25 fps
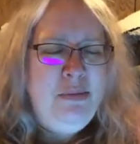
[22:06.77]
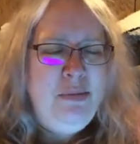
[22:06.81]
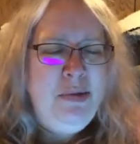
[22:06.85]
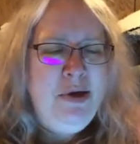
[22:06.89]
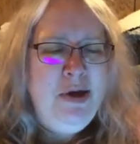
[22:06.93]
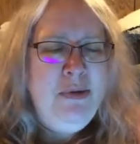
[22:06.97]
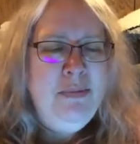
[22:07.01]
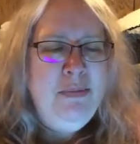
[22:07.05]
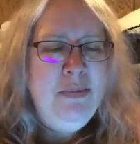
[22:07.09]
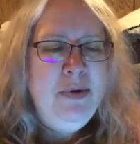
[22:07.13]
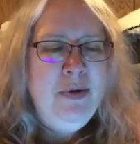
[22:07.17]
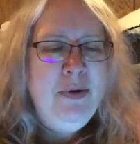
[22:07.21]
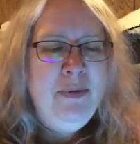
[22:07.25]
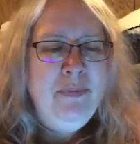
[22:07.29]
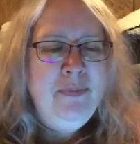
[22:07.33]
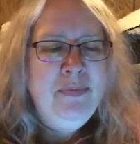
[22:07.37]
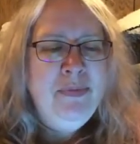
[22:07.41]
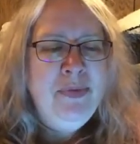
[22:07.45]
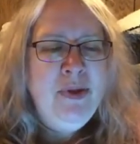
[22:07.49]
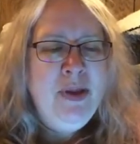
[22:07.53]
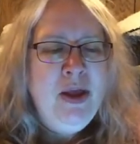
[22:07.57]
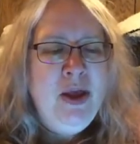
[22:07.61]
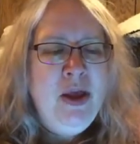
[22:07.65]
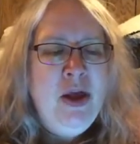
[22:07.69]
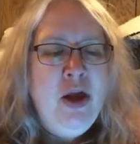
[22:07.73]
When they
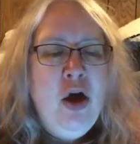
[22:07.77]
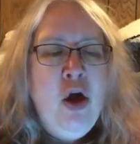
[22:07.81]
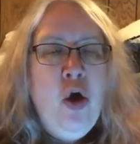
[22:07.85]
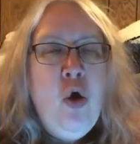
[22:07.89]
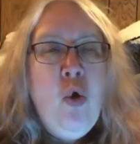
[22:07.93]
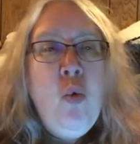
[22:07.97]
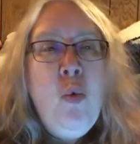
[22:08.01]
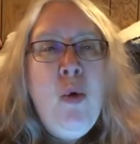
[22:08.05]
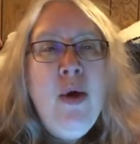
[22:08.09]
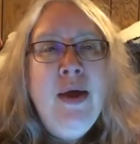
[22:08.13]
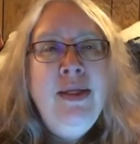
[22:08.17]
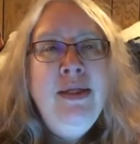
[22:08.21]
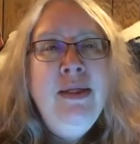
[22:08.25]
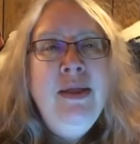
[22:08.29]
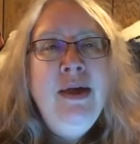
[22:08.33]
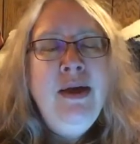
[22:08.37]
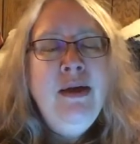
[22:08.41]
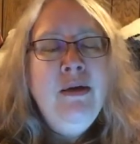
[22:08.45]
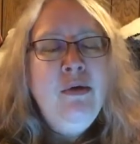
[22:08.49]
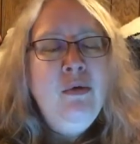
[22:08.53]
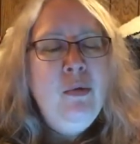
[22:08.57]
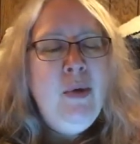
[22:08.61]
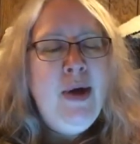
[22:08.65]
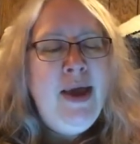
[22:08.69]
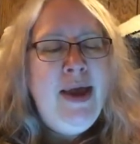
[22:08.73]
awake the next
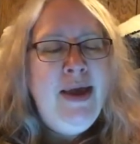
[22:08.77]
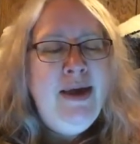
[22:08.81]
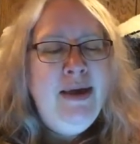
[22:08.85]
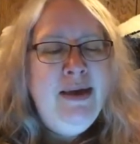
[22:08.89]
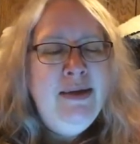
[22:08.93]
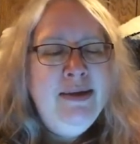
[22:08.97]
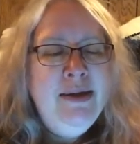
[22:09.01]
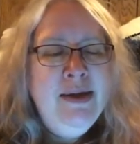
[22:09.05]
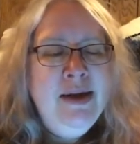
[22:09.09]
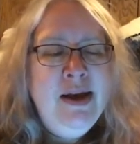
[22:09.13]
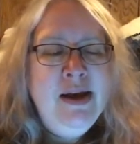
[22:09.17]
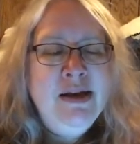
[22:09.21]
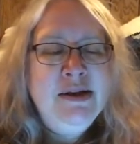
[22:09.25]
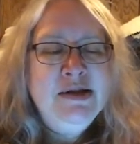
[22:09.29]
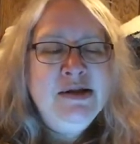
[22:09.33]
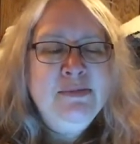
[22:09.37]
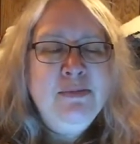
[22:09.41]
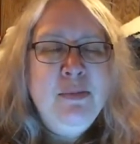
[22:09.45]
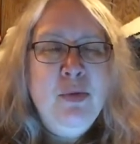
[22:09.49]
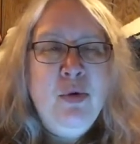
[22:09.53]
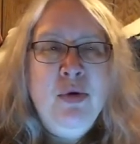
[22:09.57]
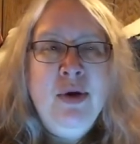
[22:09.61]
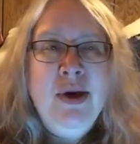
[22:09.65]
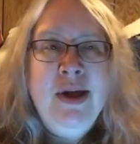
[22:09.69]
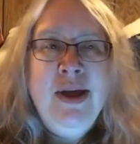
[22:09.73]
morning and venture
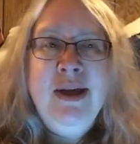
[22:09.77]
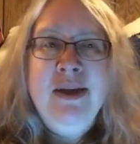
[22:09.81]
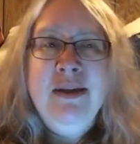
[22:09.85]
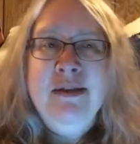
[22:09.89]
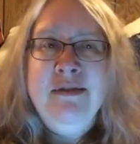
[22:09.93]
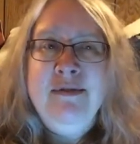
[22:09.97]
out,